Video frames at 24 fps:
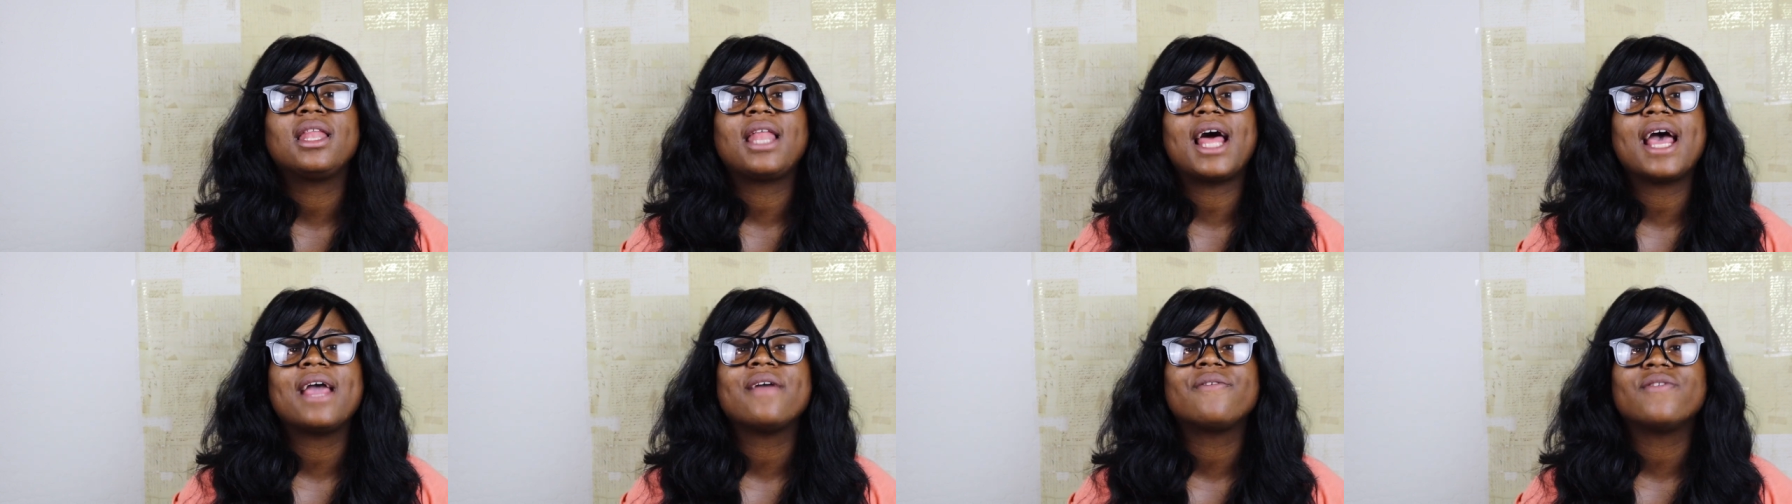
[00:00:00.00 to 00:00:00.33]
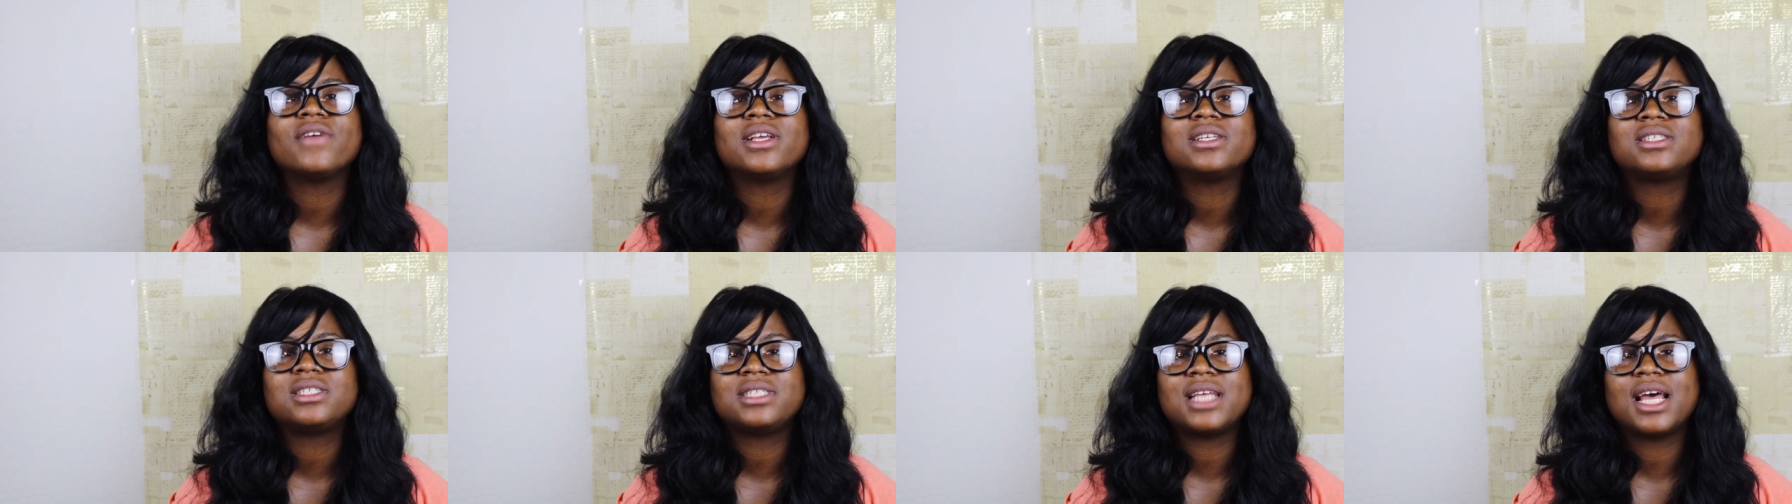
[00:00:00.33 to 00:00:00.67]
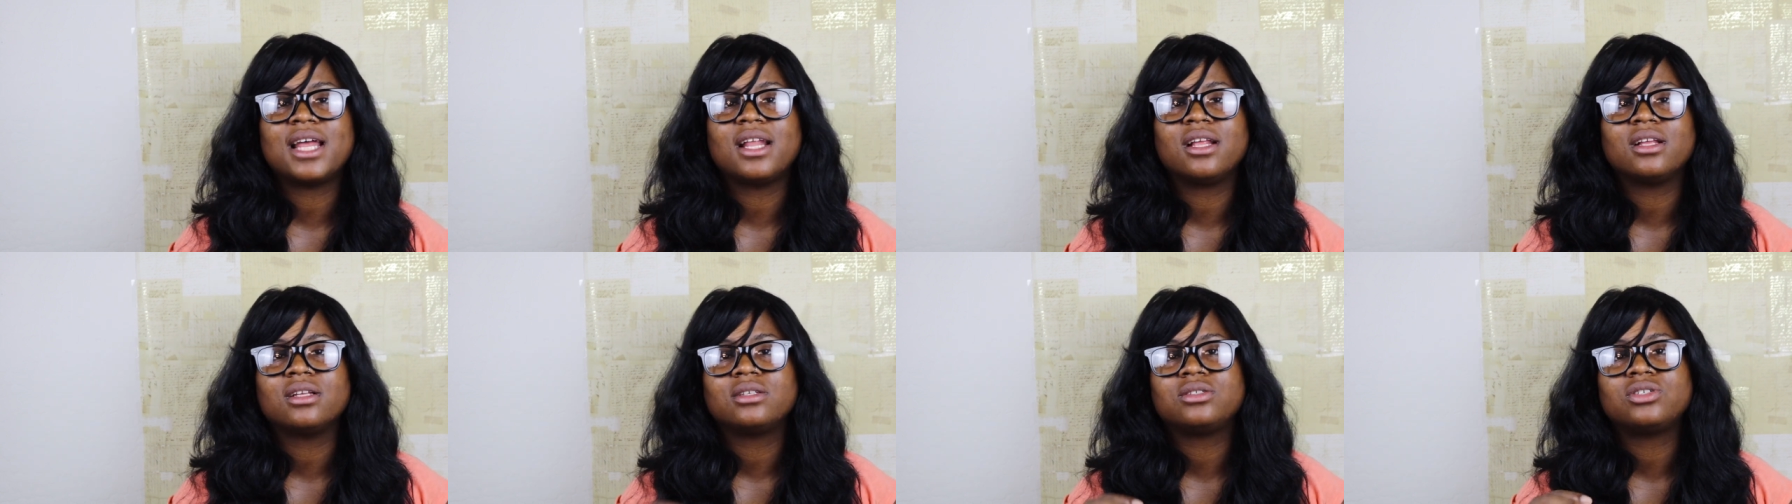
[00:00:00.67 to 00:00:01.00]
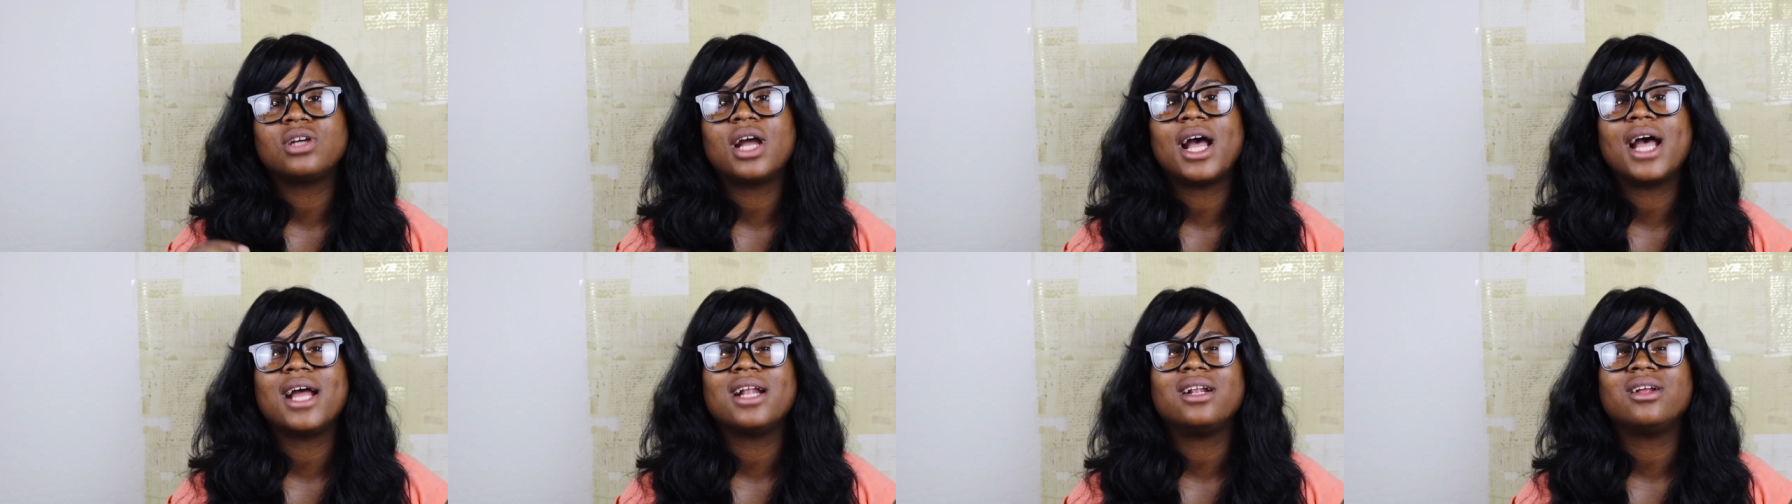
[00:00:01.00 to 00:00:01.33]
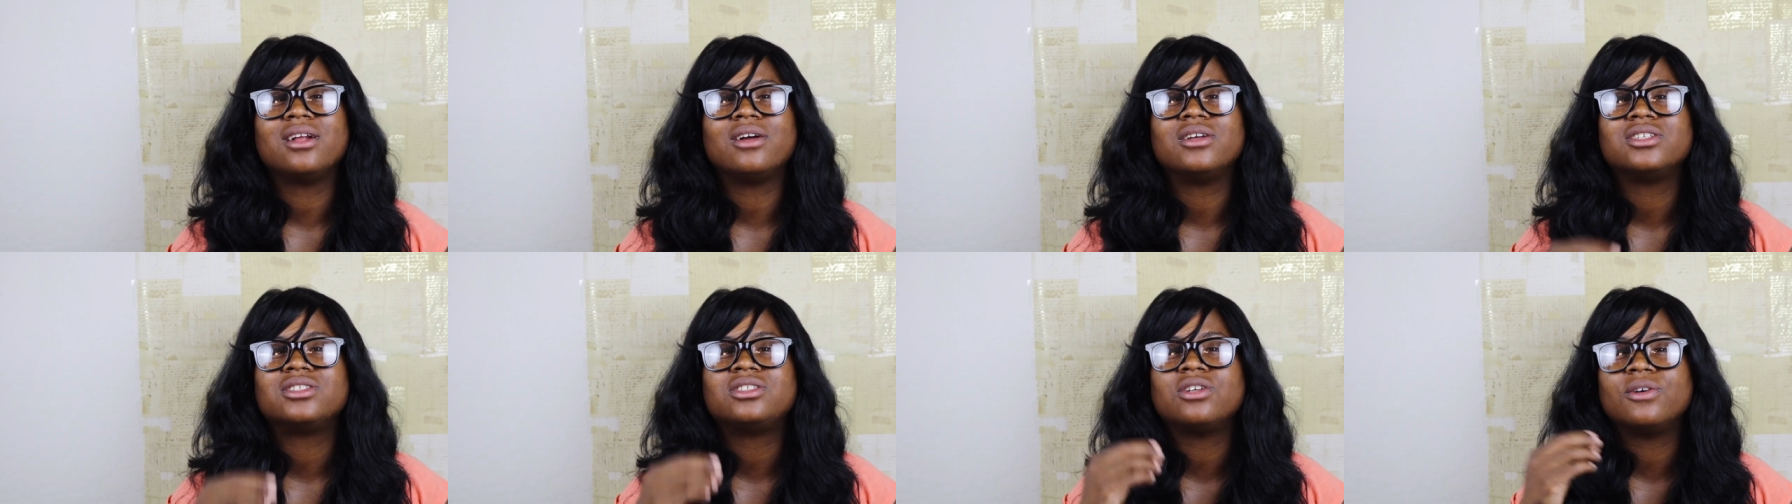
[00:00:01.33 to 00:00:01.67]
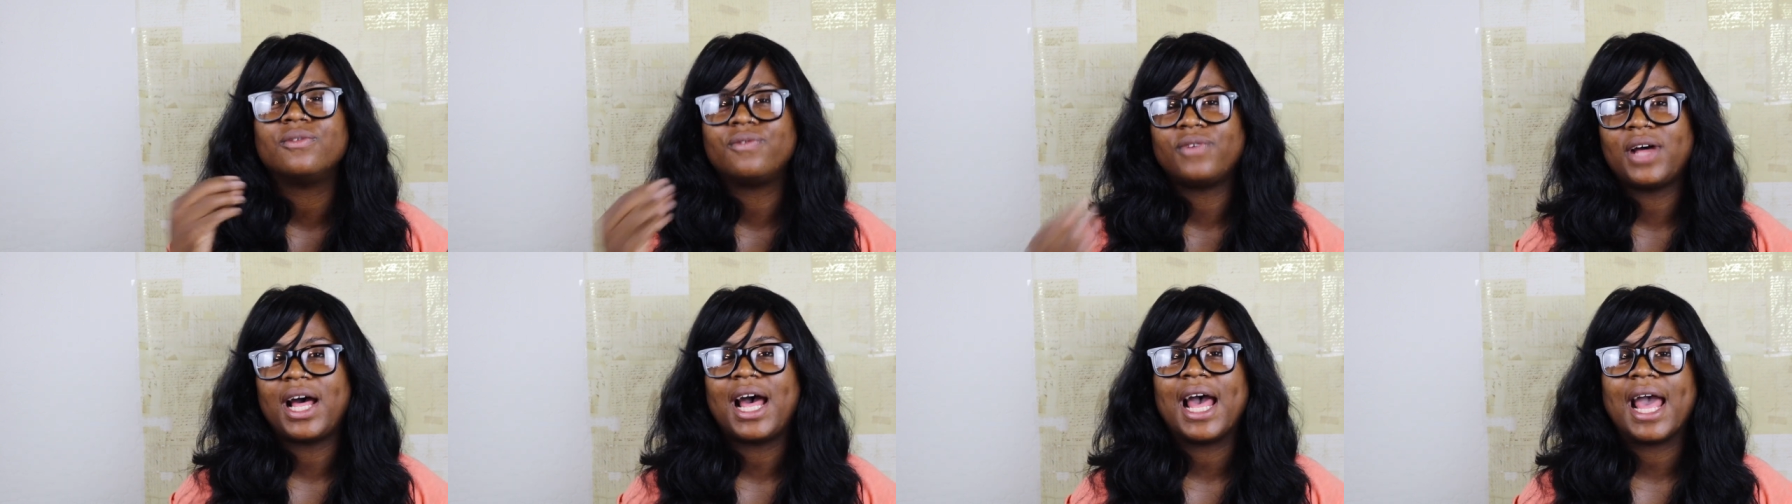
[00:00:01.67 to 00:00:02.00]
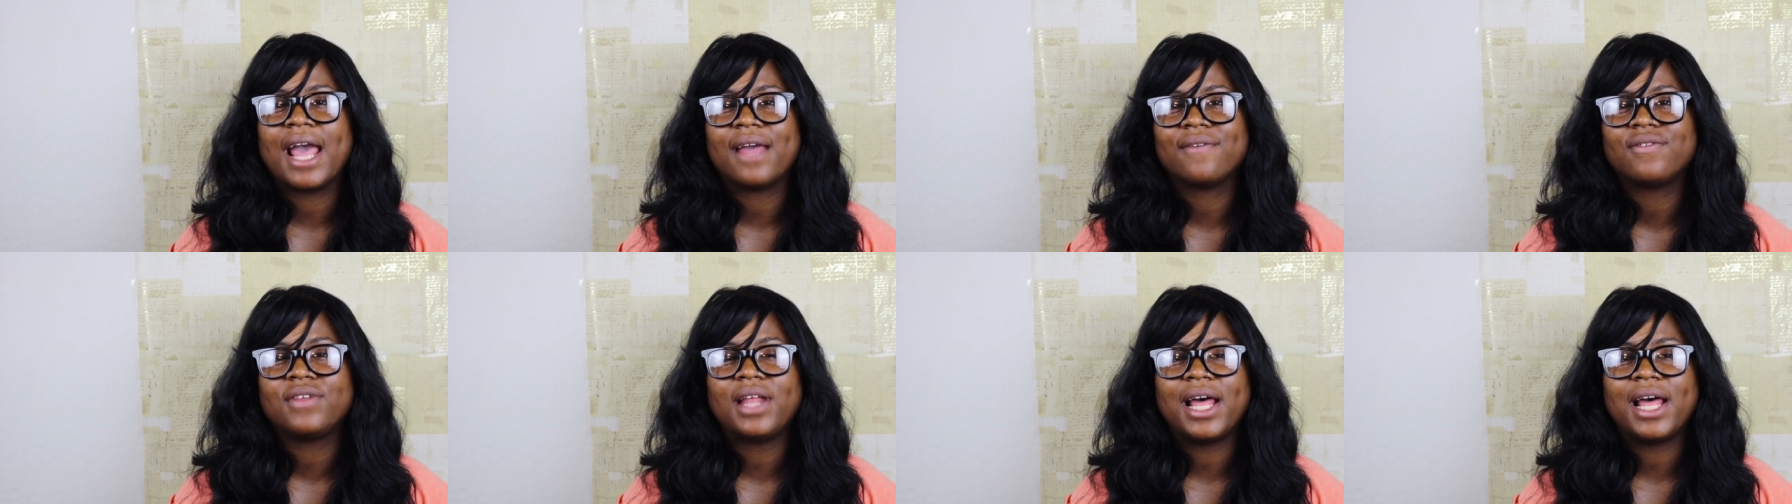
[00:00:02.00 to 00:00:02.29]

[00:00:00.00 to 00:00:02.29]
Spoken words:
life instead of trying to survive.